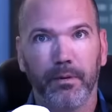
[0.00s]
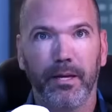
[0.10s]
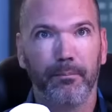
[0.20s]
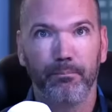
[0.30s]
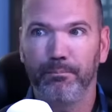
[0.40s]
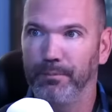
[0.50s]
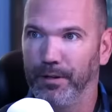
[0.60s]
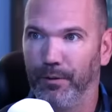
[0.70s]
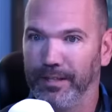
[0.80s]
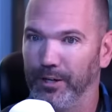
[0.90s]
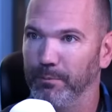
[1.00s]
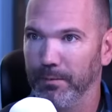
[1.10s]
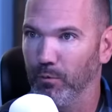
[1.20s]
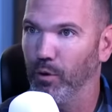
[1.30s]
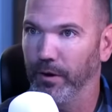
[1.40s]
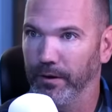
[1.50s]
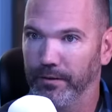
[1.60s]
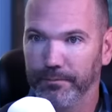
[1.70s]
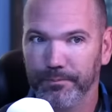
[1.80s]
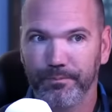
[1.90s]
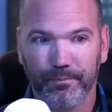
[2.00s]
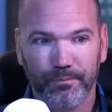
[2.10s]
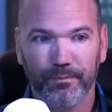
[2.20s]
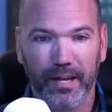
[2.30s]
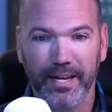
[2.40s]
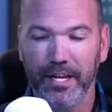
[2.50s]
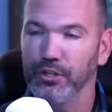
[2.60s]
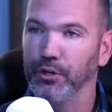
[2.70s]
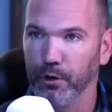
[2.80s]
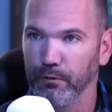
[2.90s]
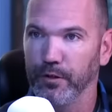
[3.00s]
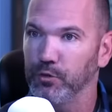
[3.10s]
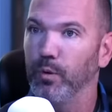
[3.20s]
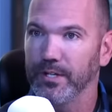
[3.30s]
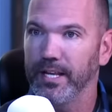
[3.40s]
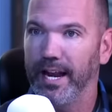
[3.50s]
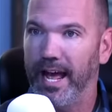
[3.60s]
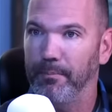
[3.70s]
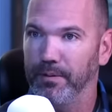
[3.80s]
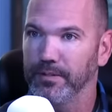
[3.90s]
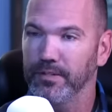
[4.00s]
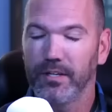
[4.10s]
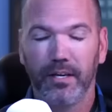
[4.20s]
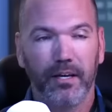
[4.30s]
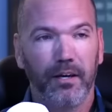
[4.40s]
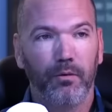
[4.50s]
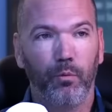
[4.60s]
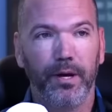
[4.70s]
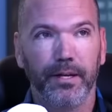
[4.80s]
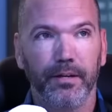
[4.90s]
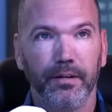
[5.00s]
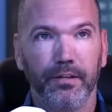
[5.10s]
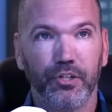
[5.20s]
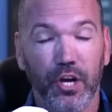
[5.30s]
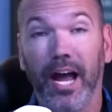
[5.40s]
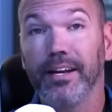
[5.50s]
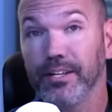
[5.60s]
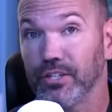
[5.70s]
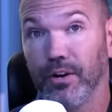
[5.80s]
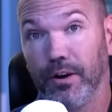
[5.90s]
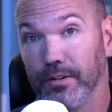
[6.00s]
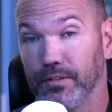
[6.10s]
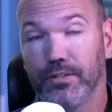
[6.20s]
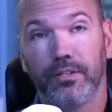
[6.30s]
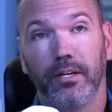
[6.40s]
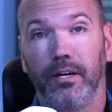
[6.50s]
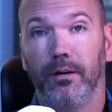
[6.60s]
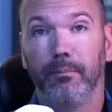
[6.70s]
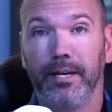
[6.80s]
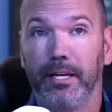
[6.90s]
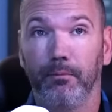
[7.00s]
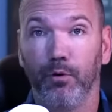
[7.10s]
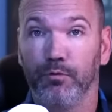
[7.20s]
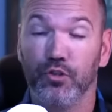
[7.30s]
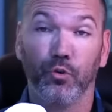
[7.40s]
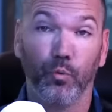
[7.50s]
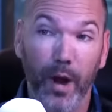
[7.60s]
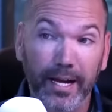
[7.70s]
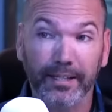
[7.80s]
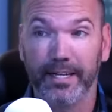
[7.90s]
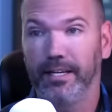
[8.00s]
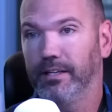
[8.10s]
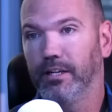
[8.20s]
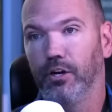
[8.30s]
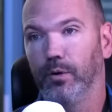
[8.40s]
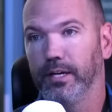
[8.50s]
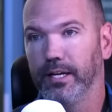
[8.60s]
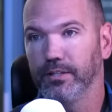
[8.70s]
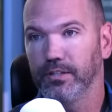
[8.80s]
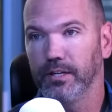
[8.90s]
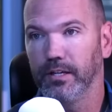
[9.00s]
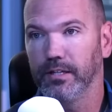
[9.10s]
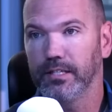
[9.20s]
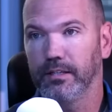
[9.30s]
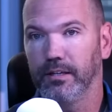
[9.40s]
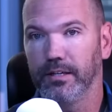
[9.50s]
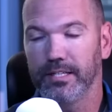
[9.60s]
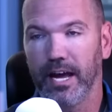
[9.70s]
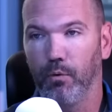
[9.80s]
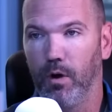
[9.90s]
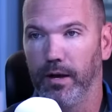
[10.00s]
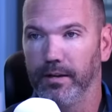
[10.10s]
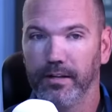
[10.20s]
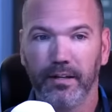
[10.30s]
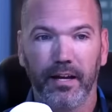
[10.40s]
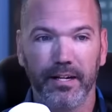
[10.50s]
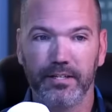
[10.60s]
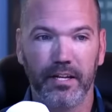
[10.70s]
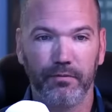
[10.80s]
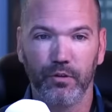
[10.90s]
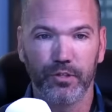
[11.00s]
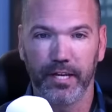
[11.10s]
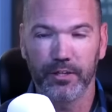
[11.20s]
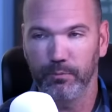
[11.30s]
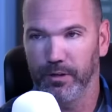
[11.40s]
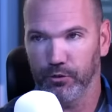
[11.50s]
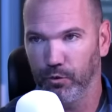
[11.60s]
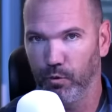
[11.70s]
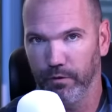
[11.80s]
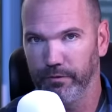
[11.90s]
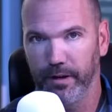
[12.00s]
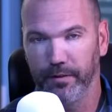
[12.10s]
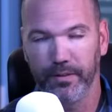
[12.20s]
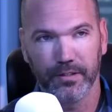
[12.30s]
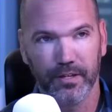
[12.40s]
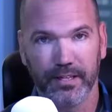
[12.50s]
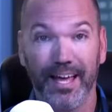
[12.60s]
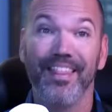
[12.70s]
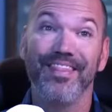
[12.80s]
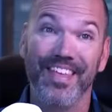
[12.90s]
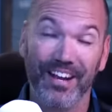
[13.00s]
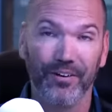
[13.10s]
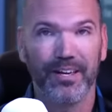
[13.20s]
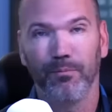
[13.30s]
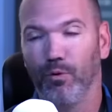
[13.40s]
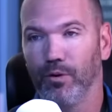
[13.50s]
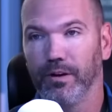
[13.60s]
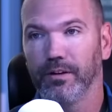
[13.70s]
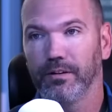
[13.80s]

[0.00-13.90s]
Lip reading: get, you know, a little bit more, I guess, nervous once that happens. When China starts making moves directly, you know, against Taiwan, instead of using asymmetrical warfare and things like that, then I'll get more.